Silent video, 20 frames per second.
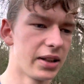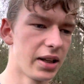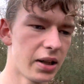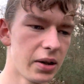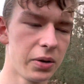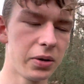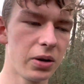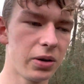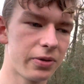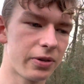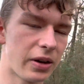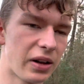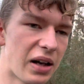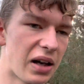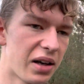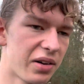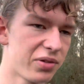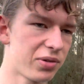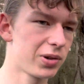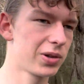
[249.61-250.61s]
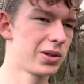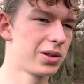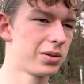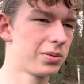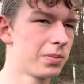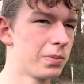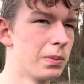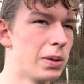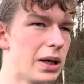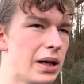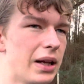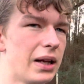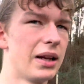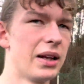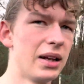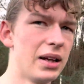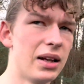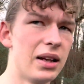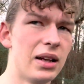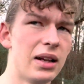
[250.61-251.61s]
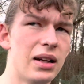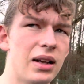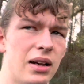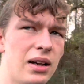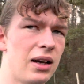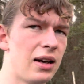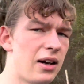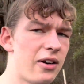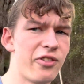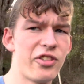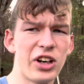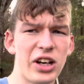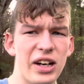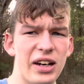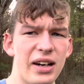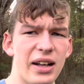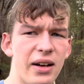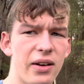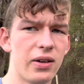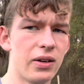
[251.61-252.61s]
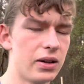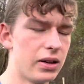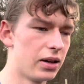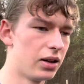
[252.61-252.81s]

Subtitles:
I don't know if I have one, but I'll figure it out.